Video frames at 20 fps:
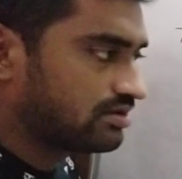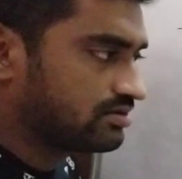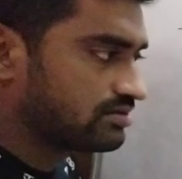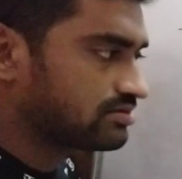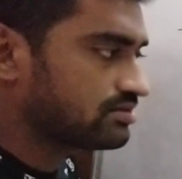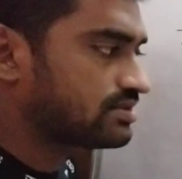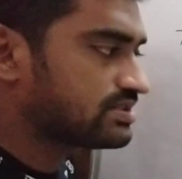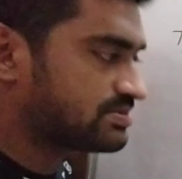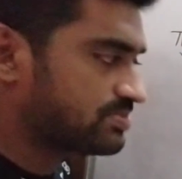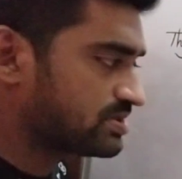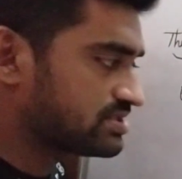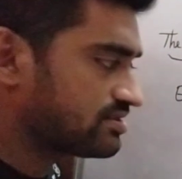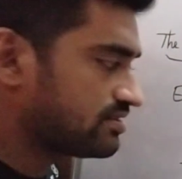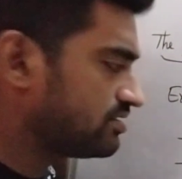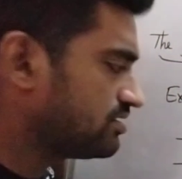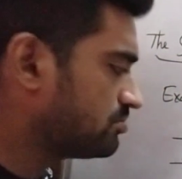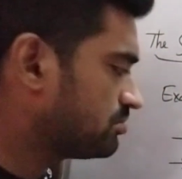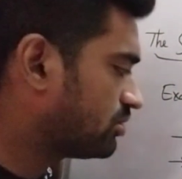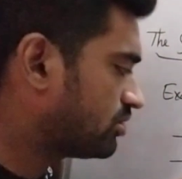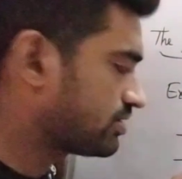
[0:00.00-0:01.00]
So
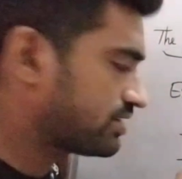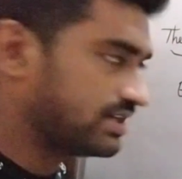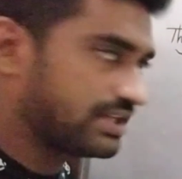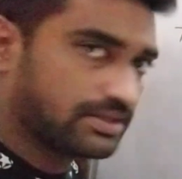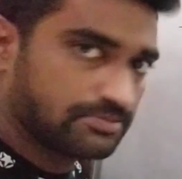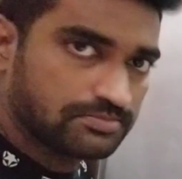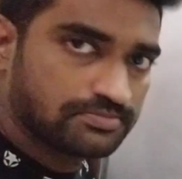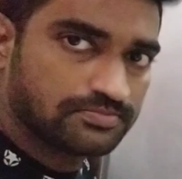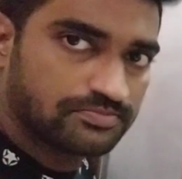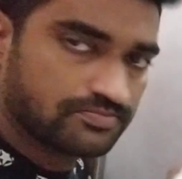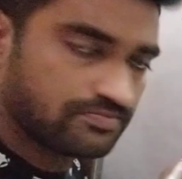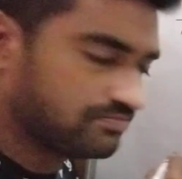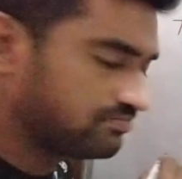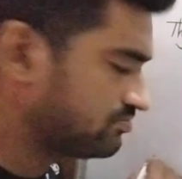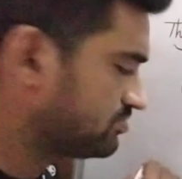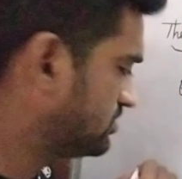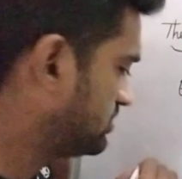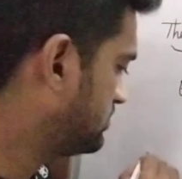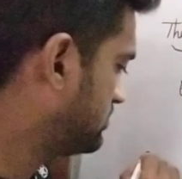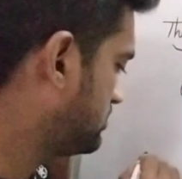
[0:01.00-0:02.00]
especially botany.
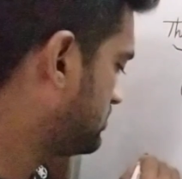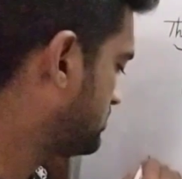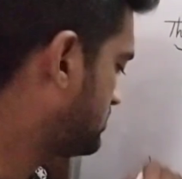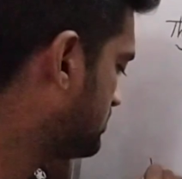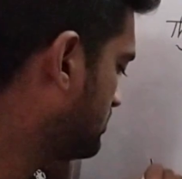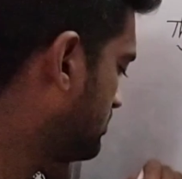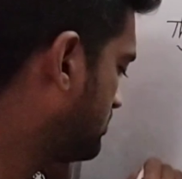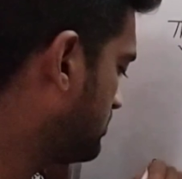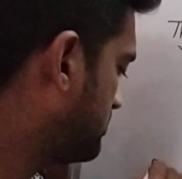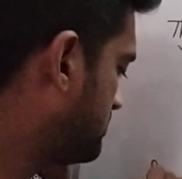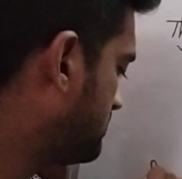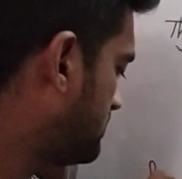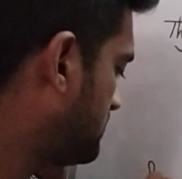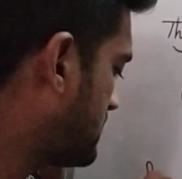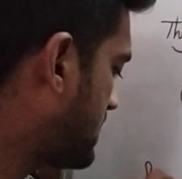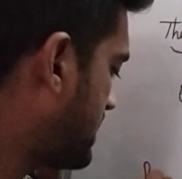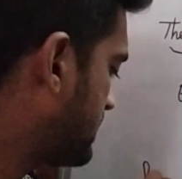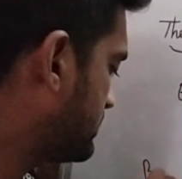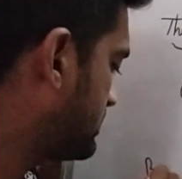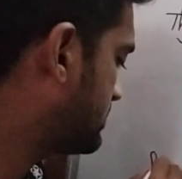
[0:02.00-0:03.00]
So
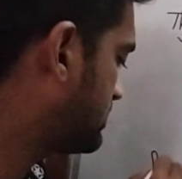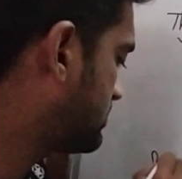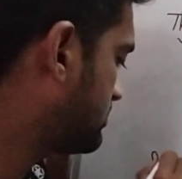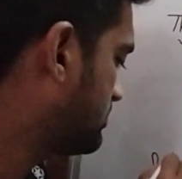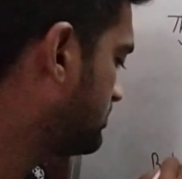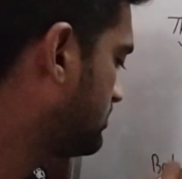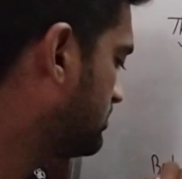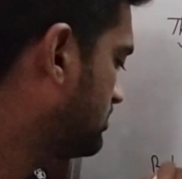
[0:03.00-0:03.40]
plants,